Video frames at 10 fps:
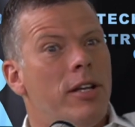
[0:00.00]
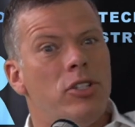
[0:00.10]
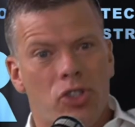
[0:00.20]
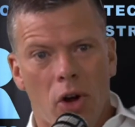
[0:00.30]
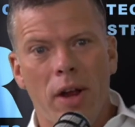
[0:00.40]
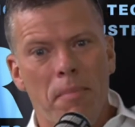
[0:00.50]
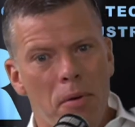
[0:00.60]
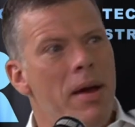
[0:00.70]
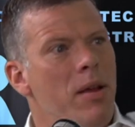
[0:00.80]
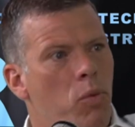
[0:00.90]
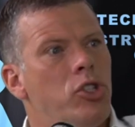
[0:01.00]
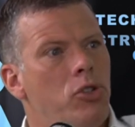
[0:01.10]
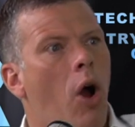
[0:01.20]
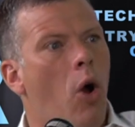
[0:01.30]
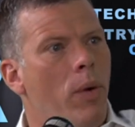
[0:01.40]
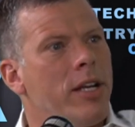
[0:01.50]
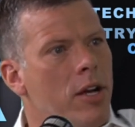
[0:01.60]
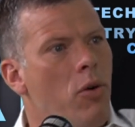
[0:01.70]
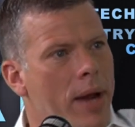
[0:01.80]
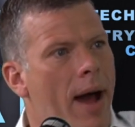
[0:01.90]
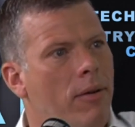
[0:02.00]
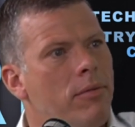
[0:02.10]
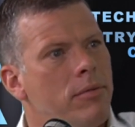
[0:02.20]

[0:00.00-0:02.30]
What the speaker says: start implementing what you already know now.